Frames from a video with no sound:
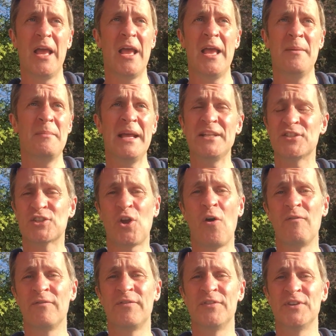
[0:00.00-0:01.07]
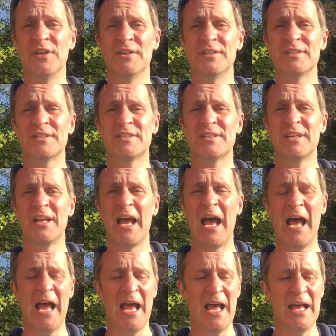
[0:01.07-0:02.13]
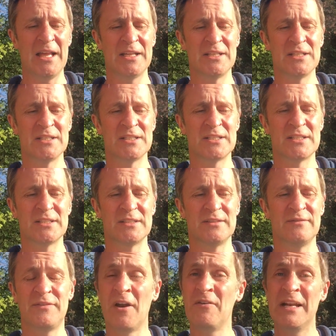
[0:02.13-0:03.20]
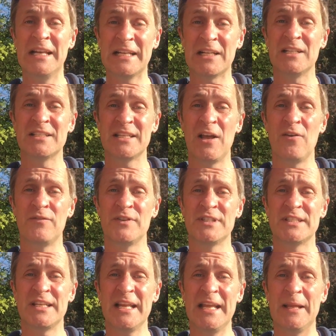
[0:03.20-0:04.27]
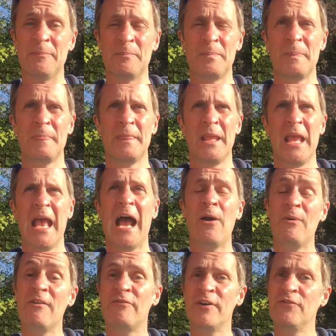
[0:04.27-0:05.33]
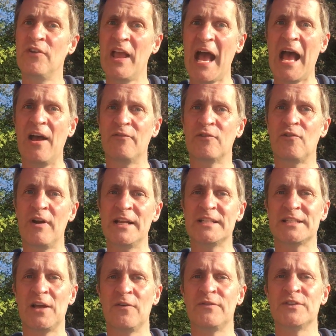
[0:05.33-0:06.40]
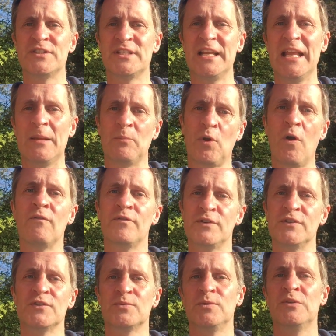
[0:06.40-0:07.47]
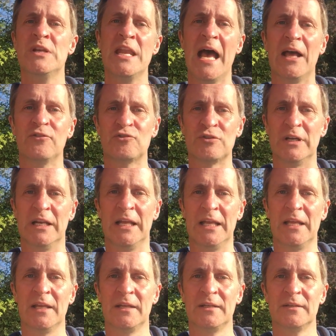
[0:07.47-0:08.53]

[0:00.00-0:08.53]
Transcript: immense confidence and very little self-esteem. However, if you have great self-esteem, confidence will naturally